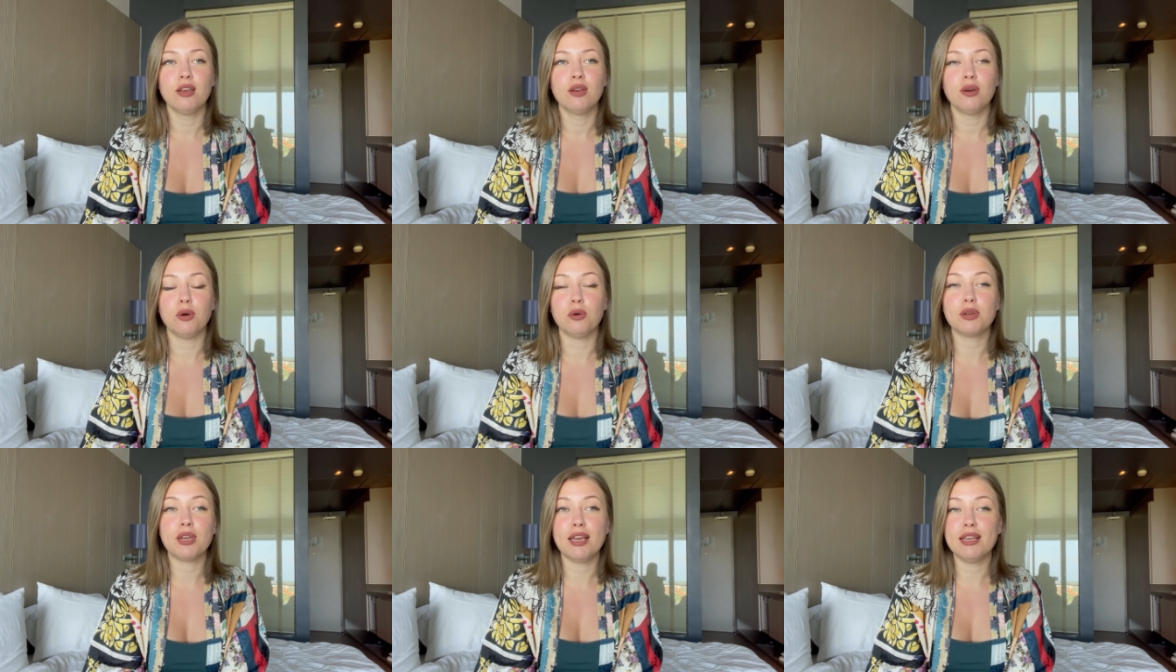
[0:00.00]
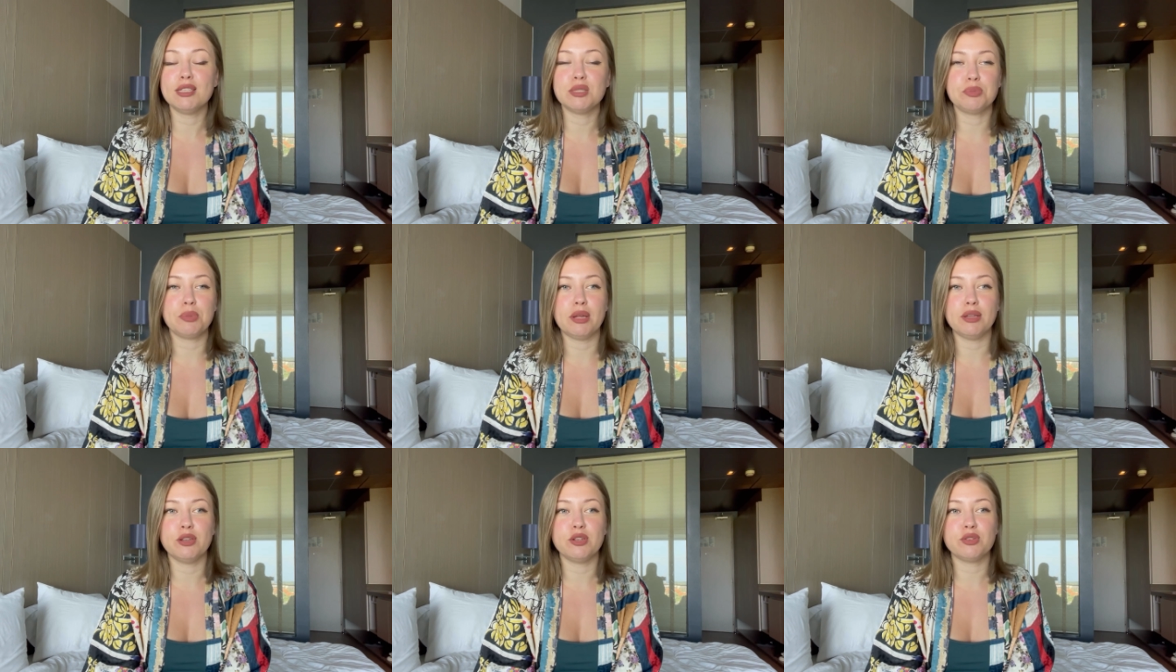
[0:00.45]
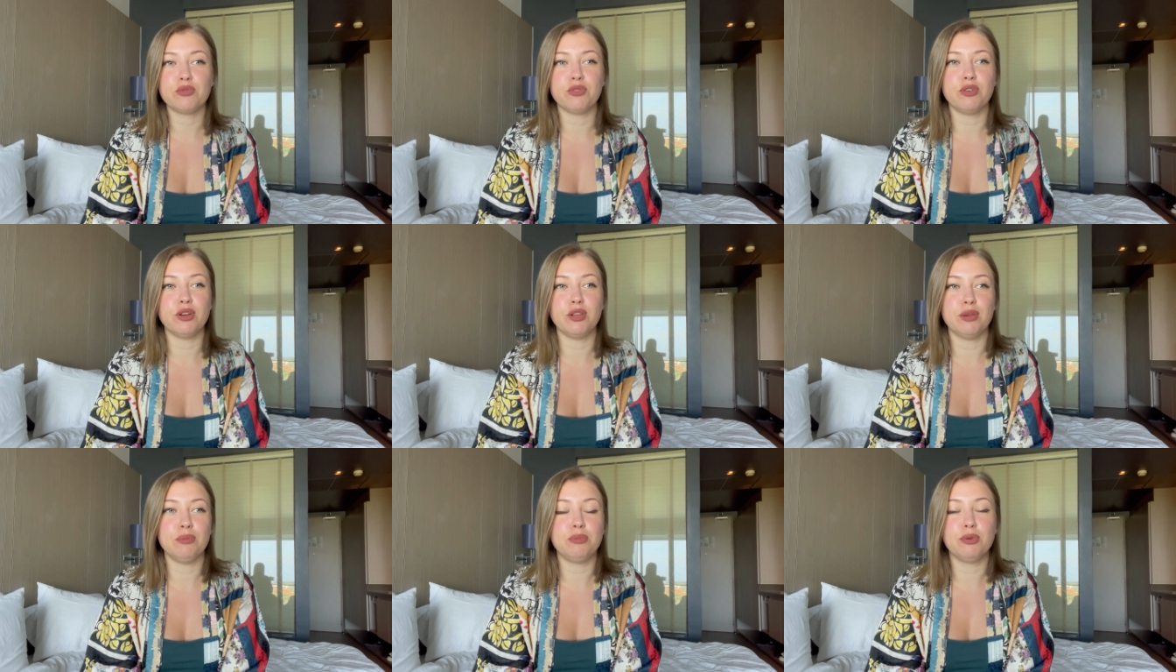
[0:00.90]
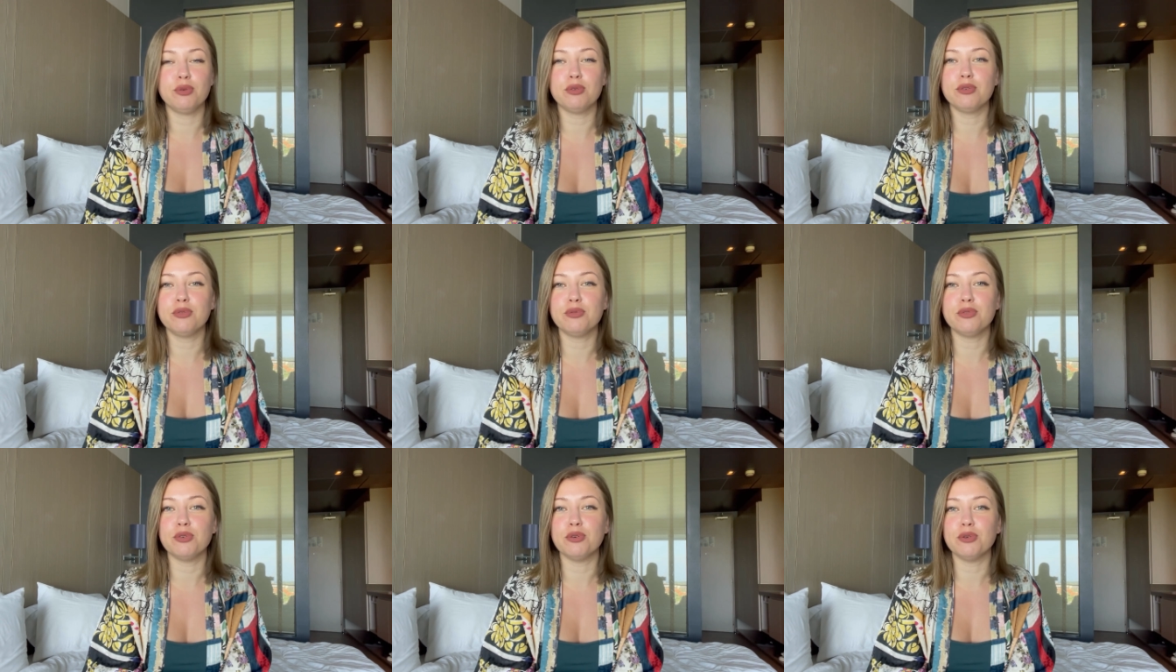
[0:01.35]
okay, Spanish, very
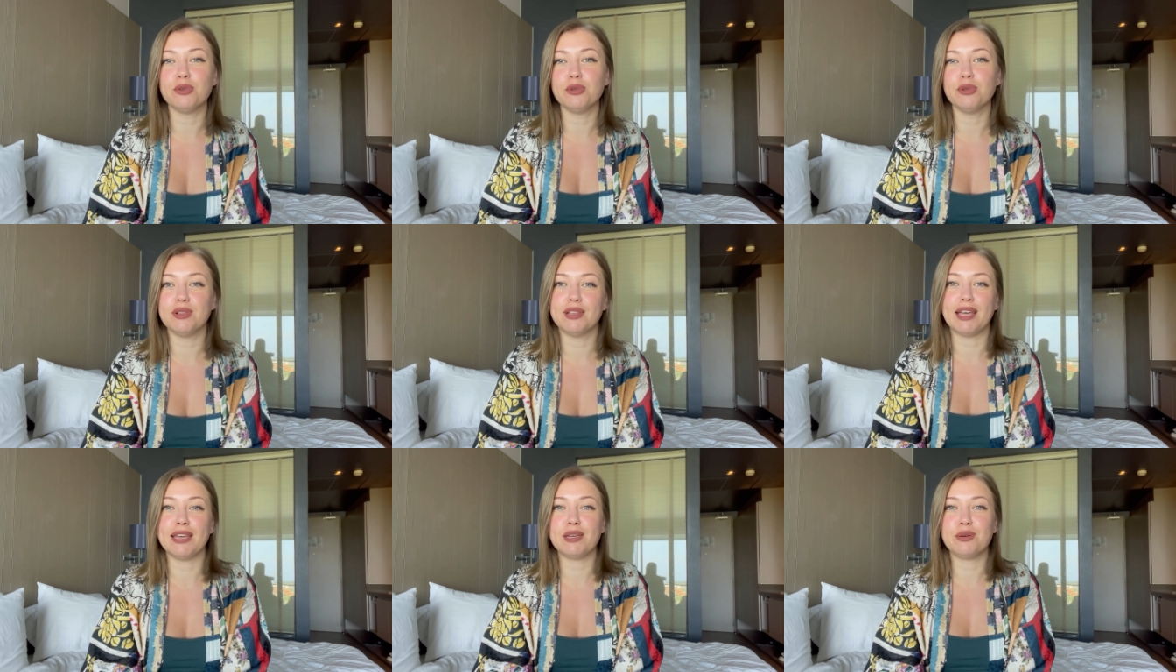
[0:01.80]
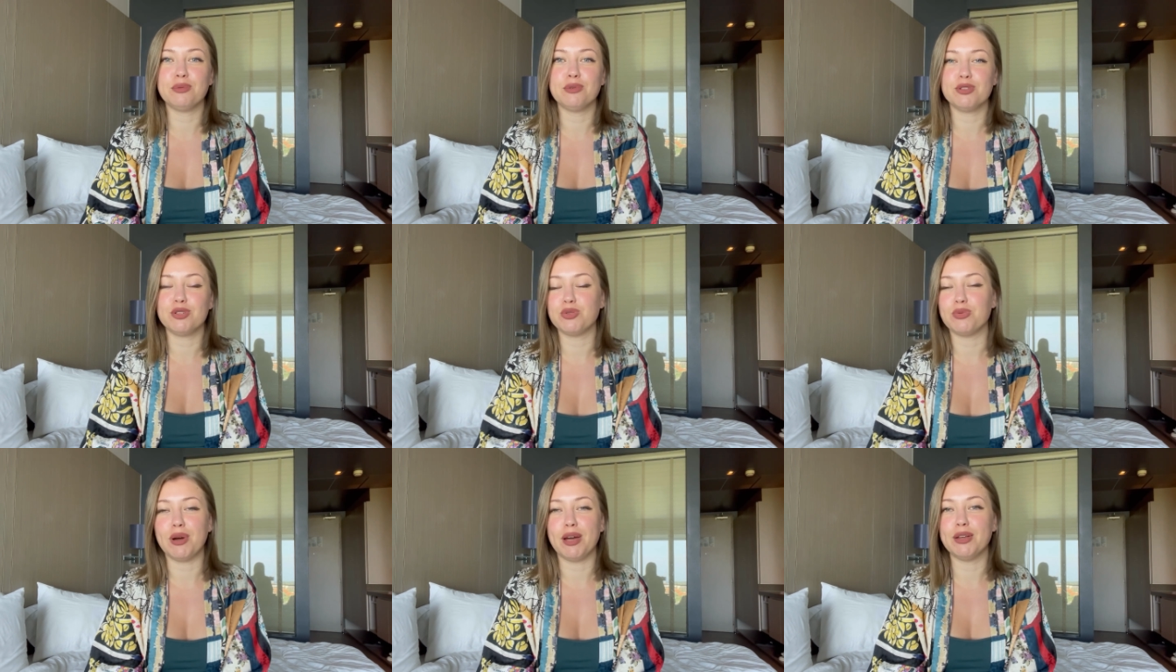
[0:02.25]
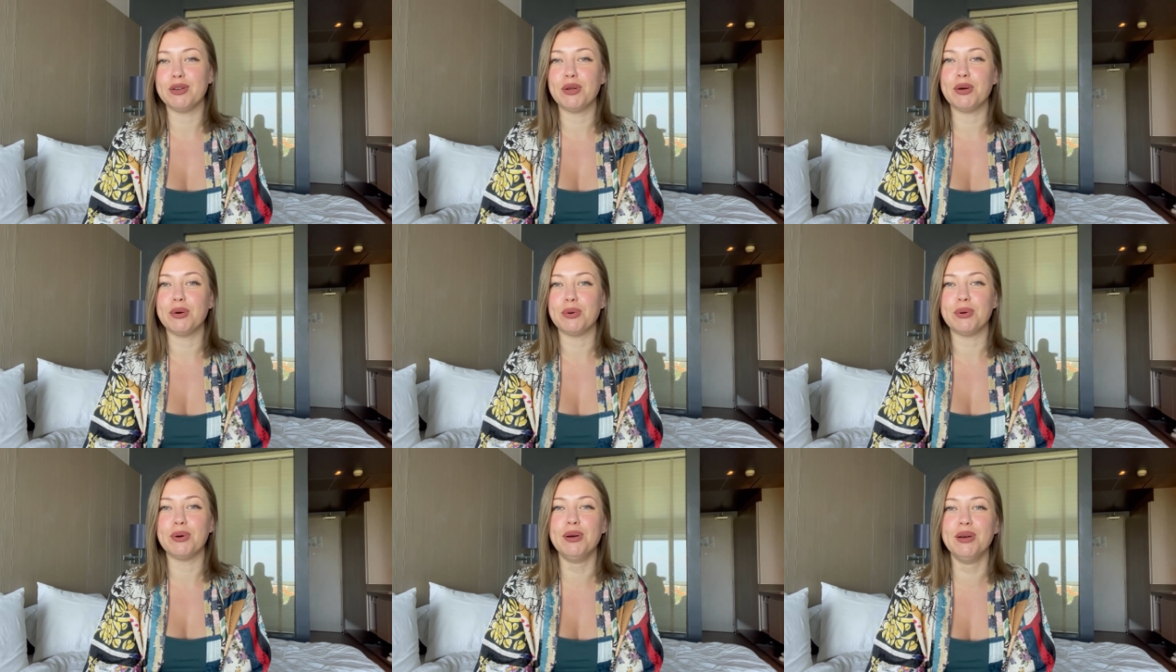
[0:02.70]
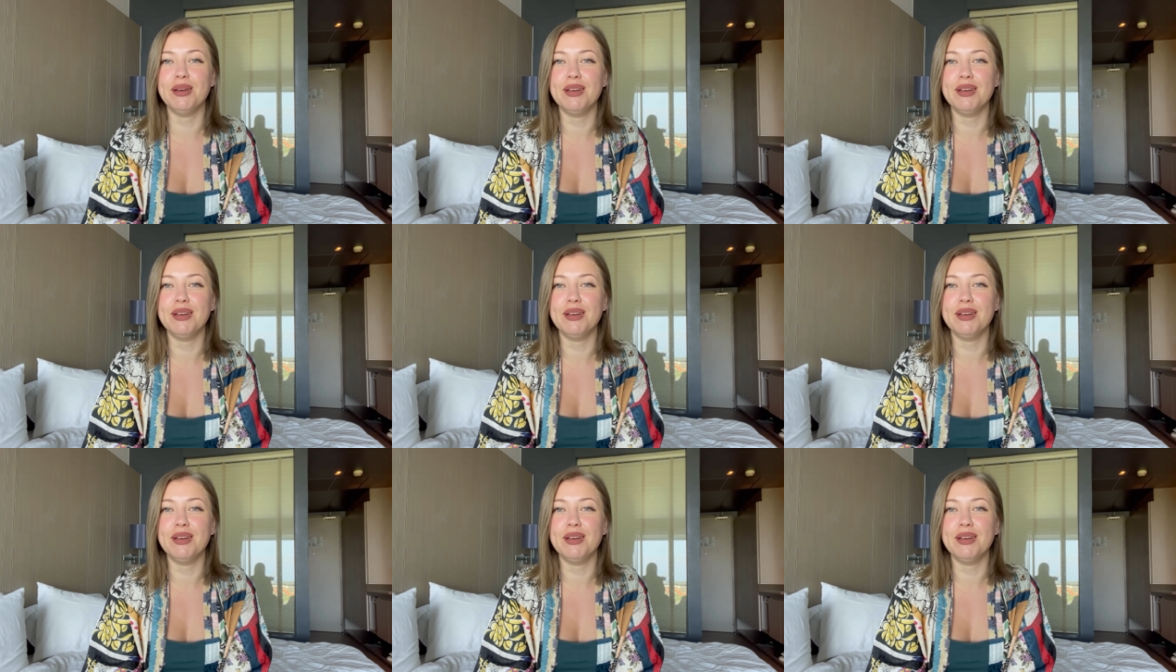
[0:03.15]
beautiful language, why no?